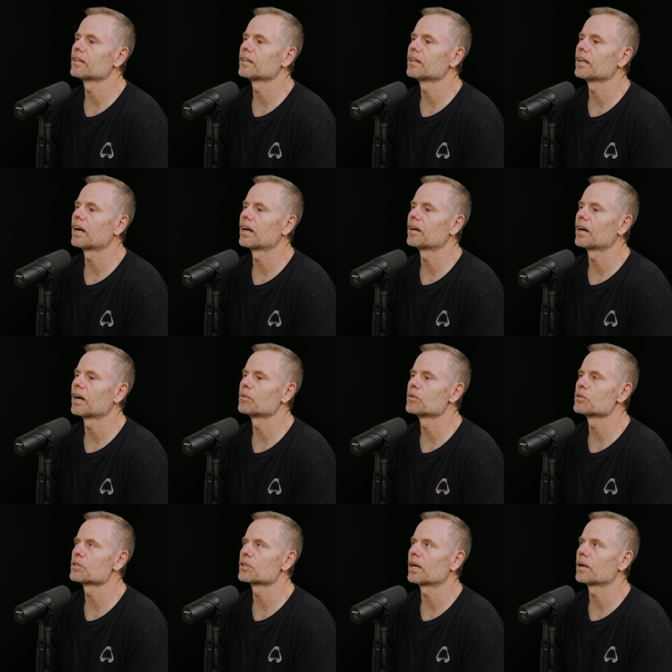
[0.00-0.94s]
I
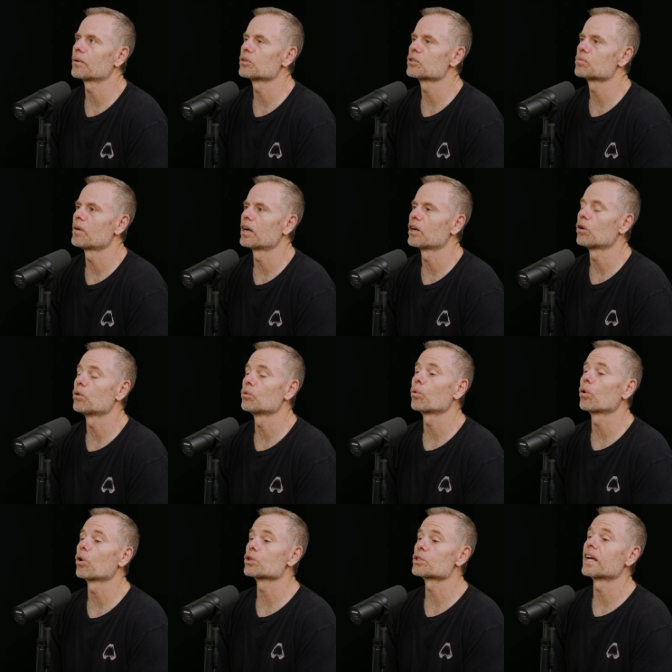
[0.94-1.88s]
was my
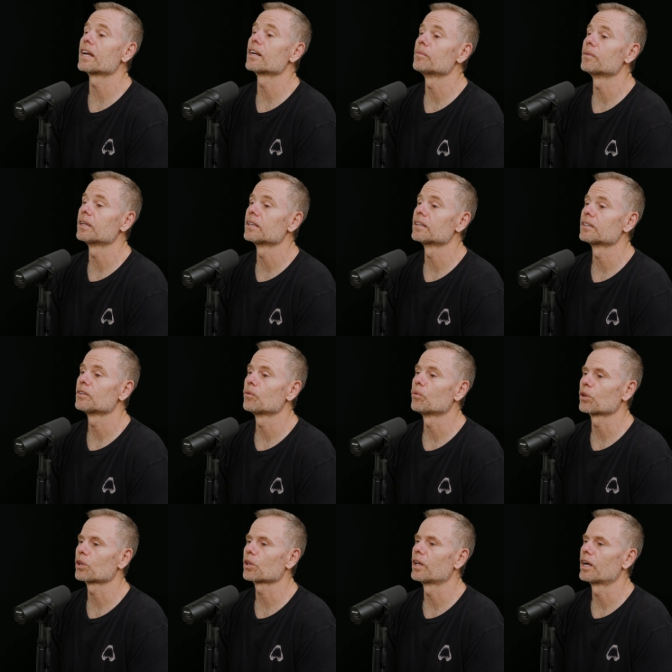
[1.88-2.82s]
own worst enemy
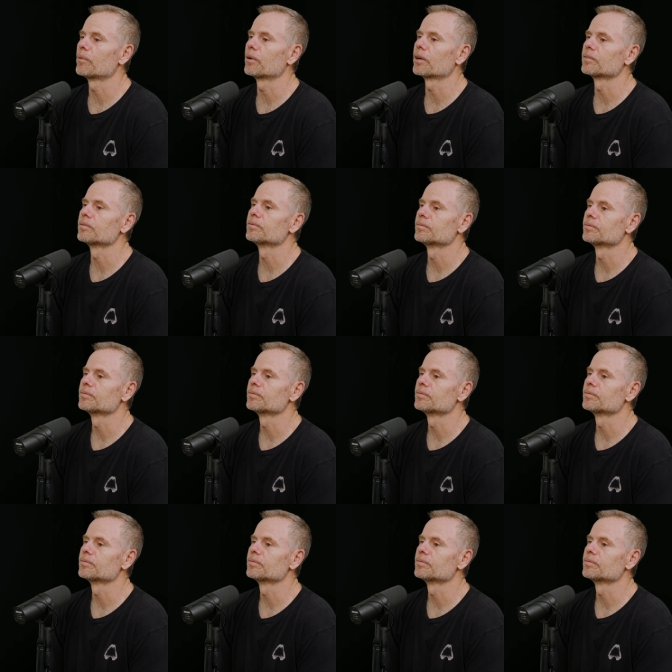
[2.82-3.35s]
with climbing.